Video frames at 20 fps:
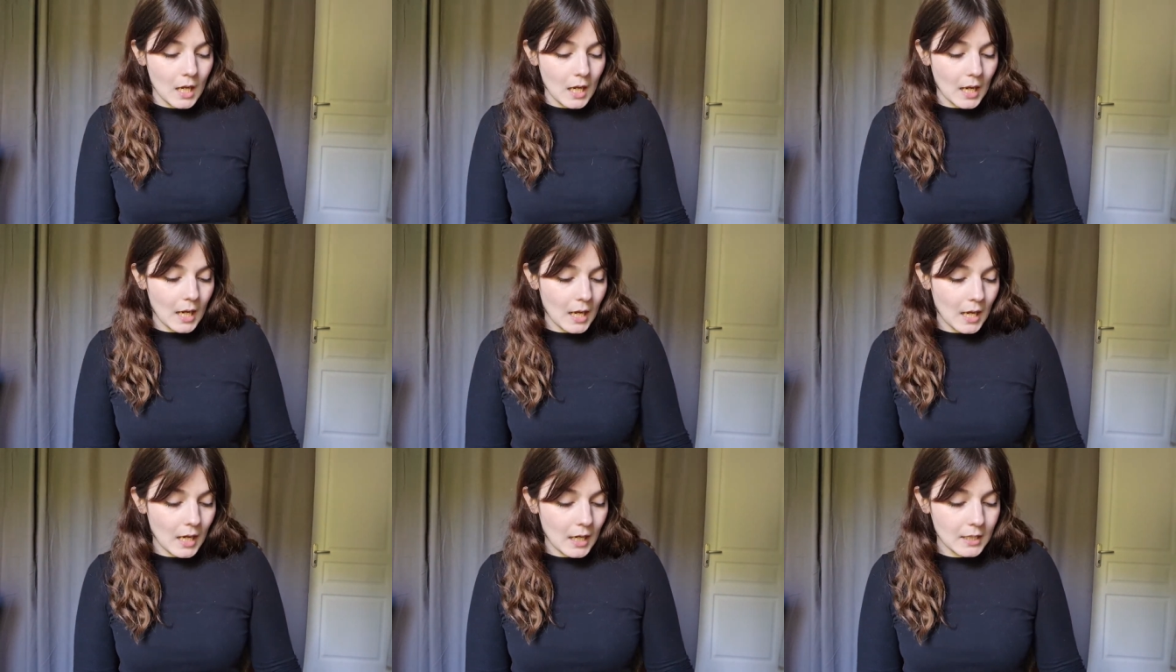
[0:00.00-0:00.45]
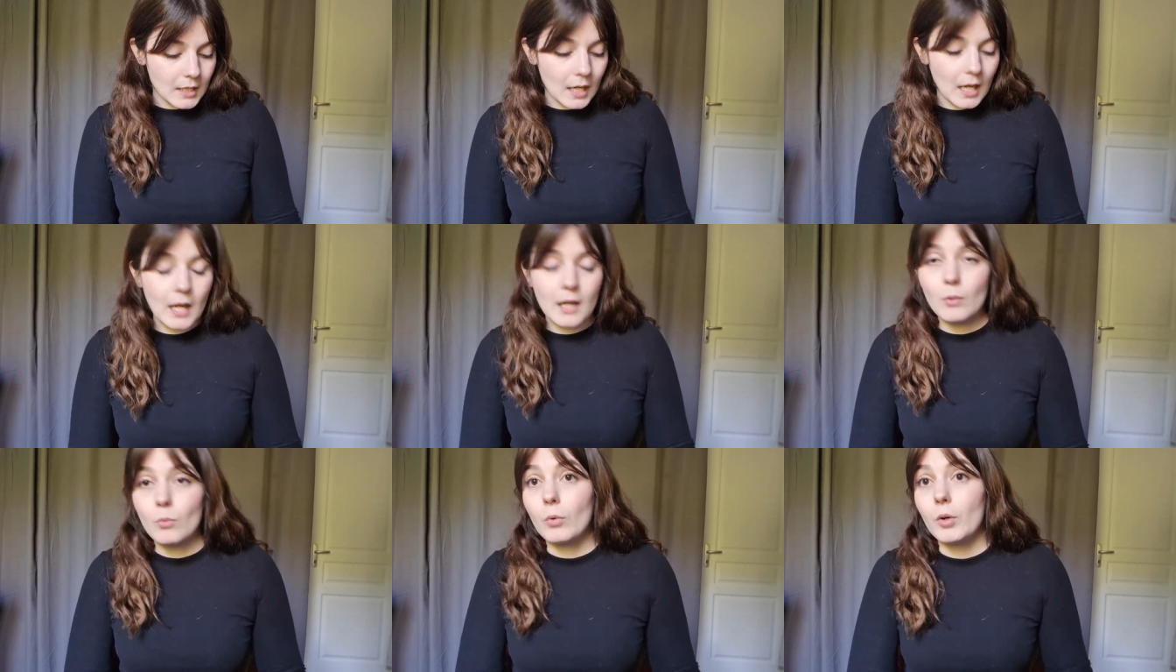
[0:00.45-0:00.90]
And
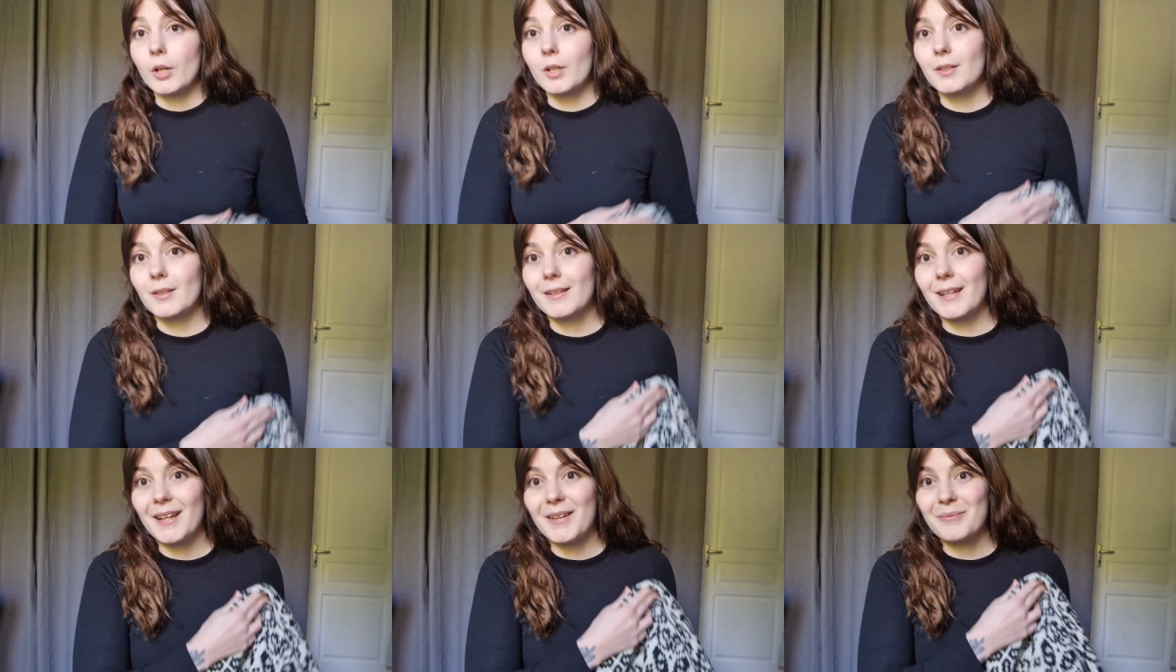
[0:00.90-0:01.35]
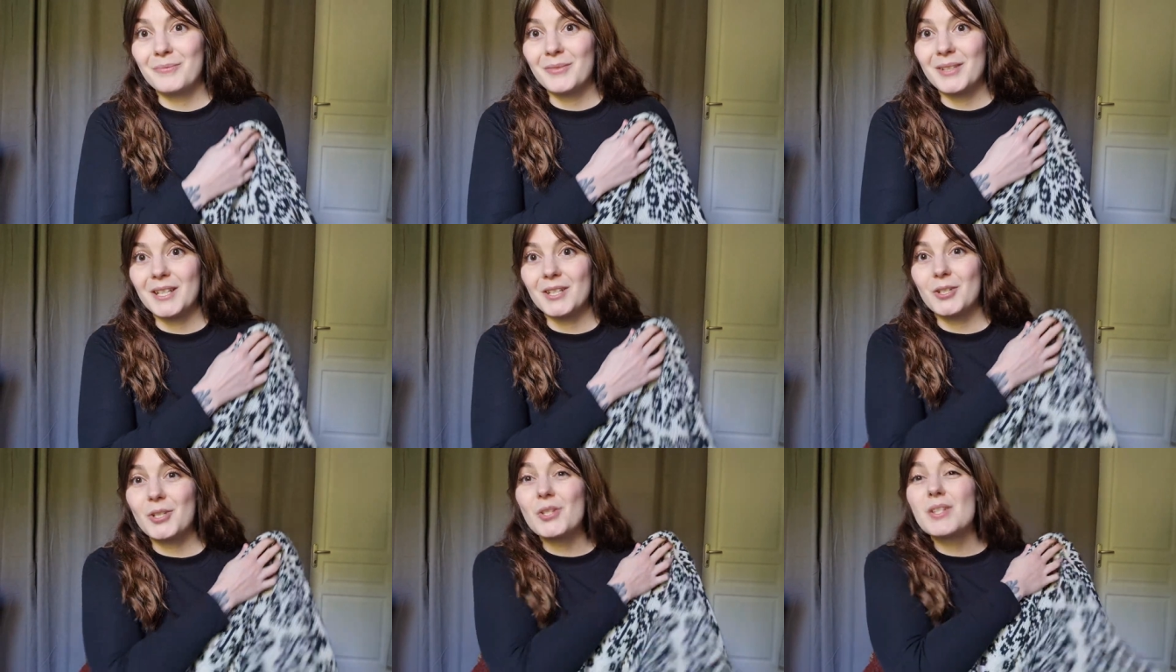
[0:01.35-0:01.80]
I worked
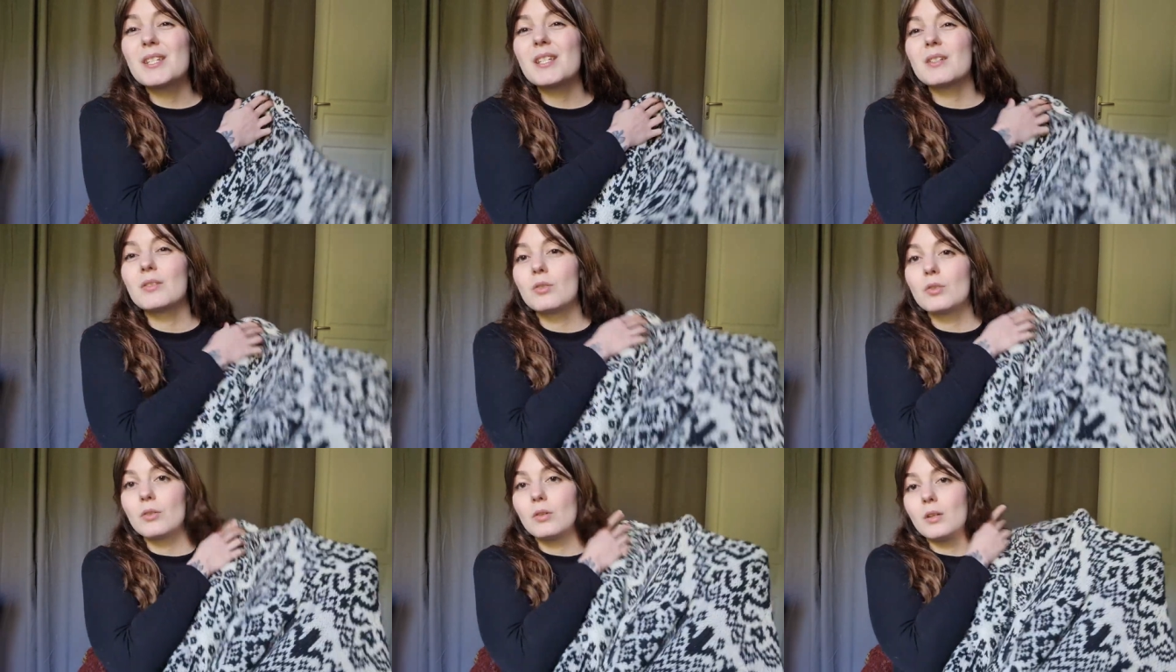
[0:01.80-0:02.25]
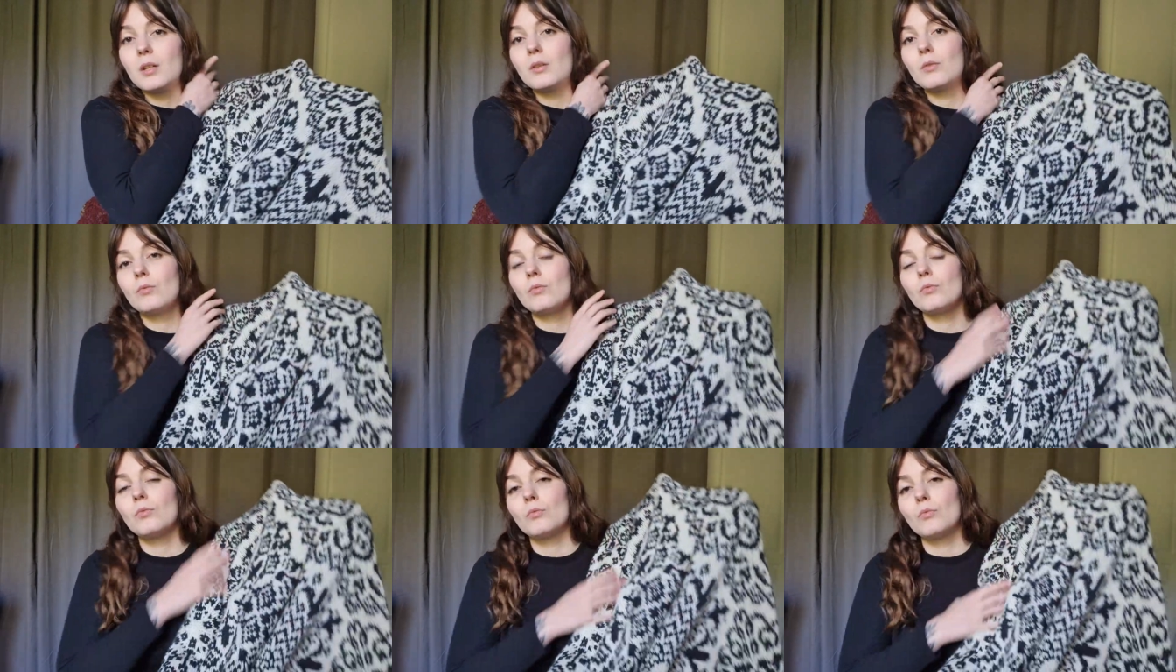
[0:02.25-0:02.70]
them just
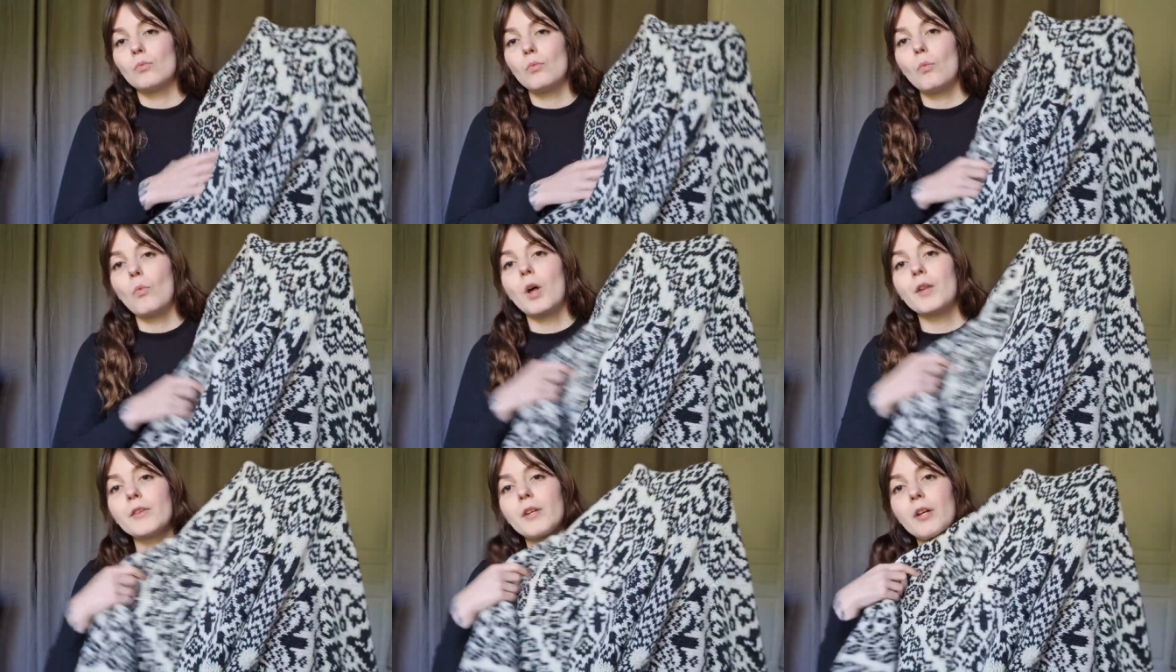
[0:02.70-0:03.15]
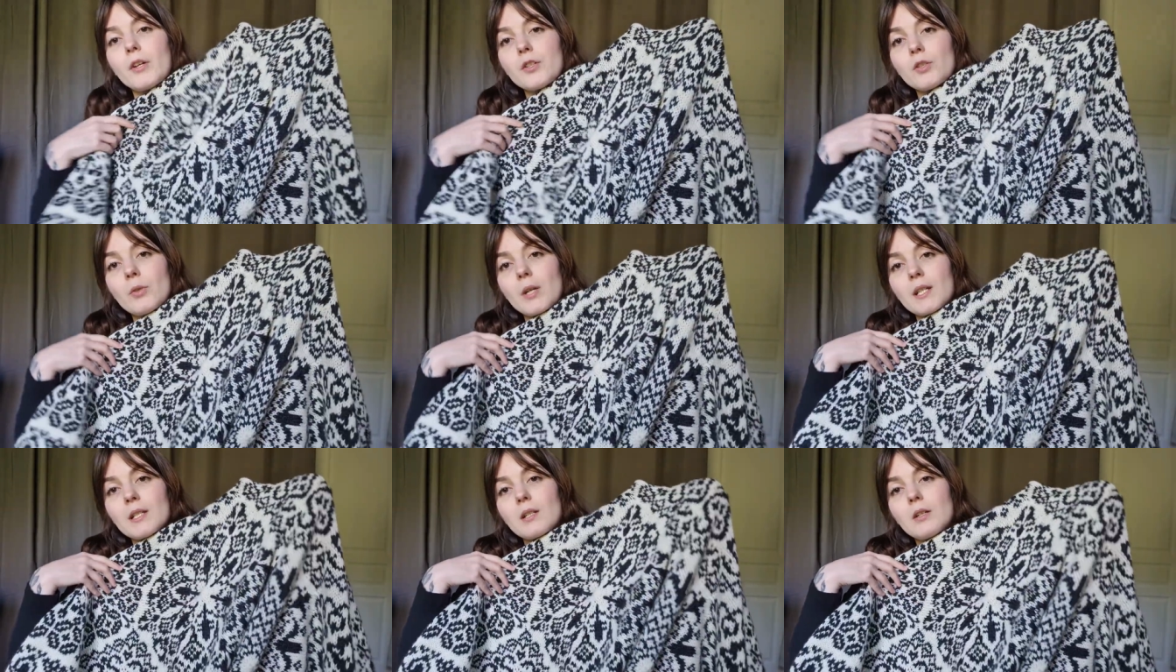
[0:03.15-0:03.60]
in one
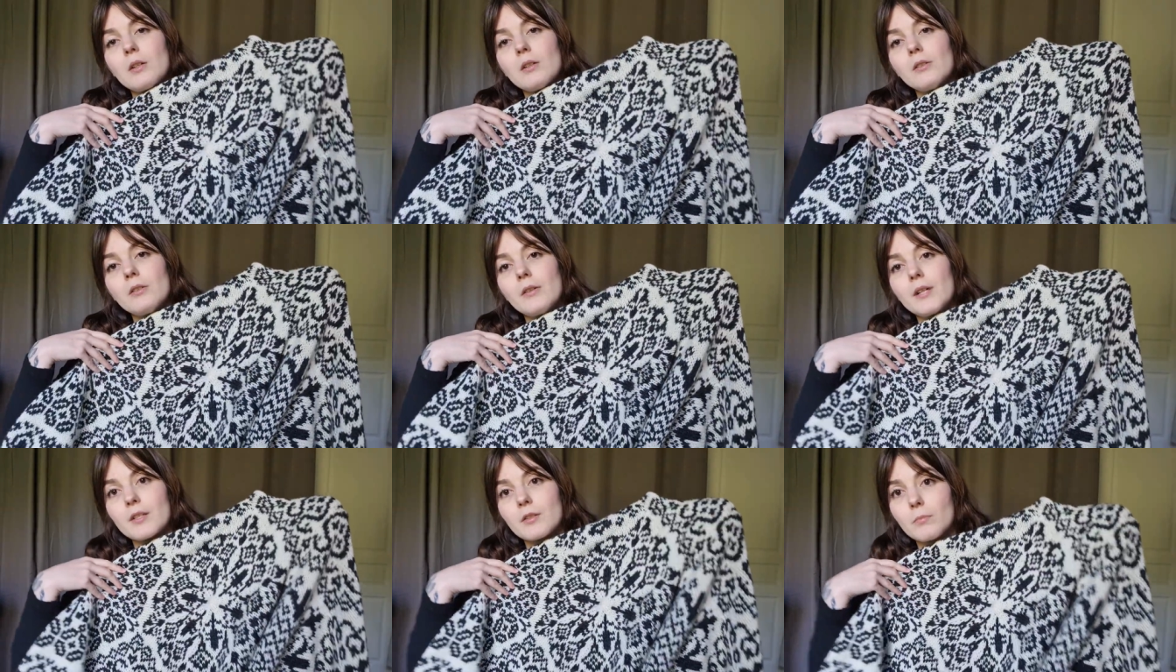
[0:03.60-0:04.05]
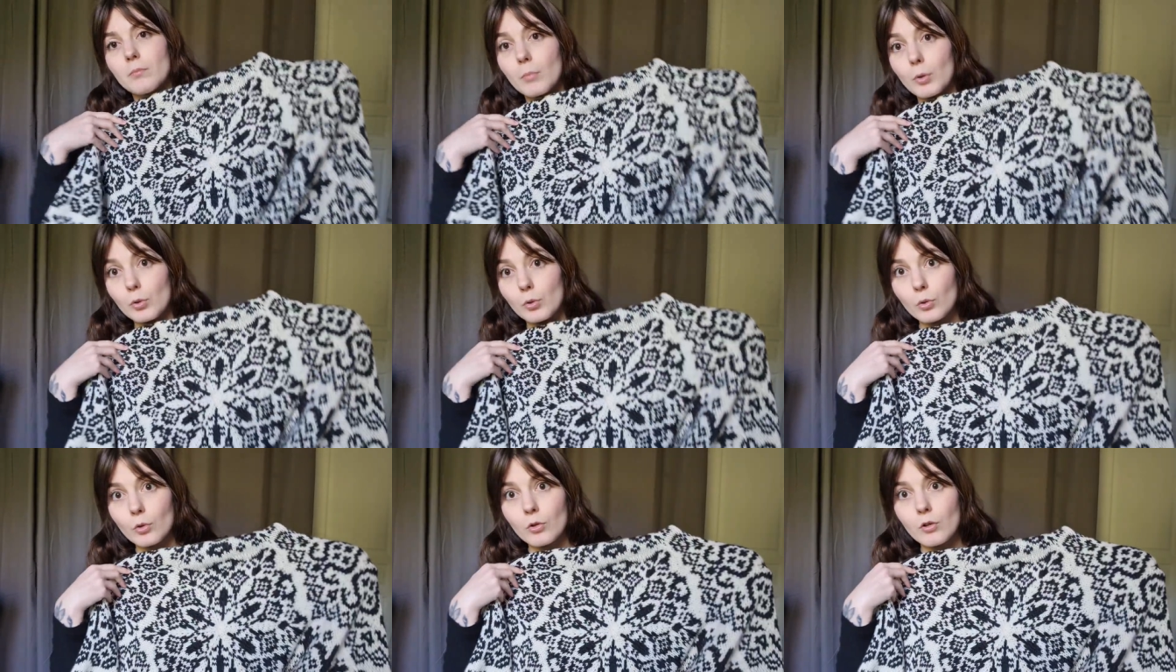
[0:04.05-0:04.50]
contrast color as a
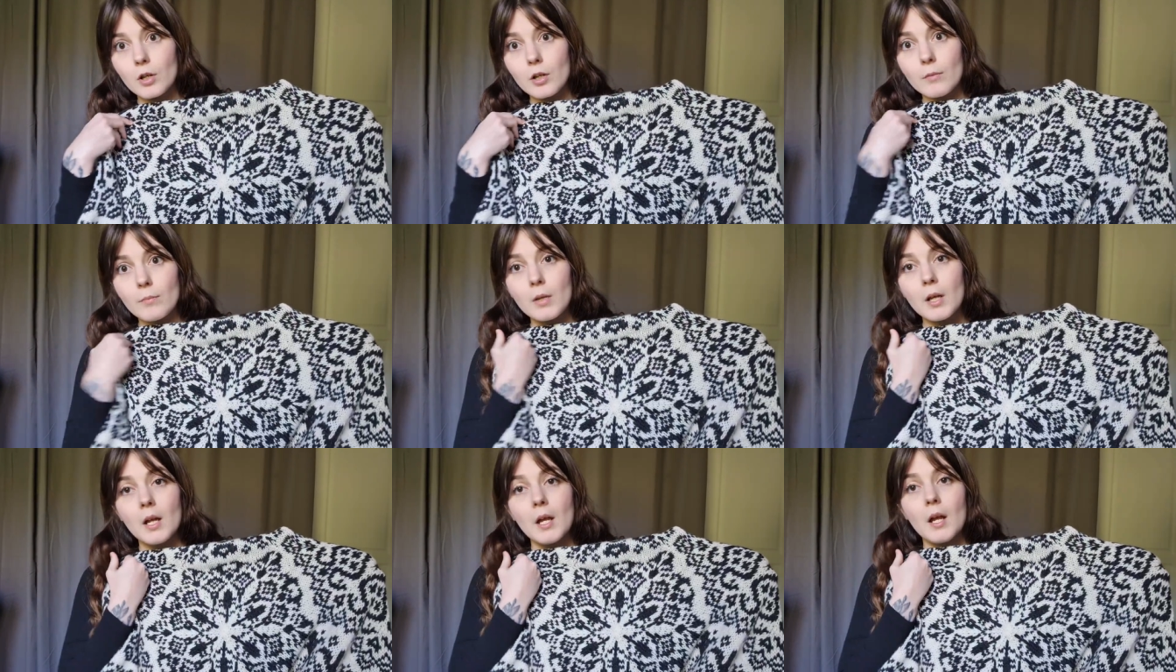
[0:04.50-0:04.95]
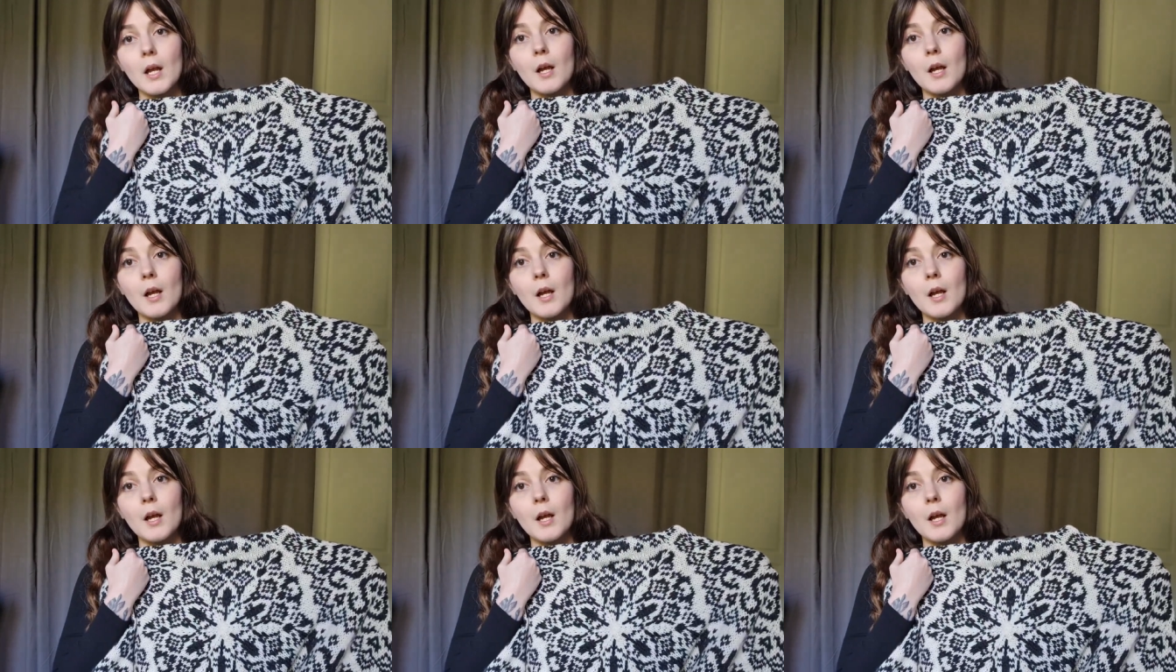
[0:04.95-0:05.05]
monochrome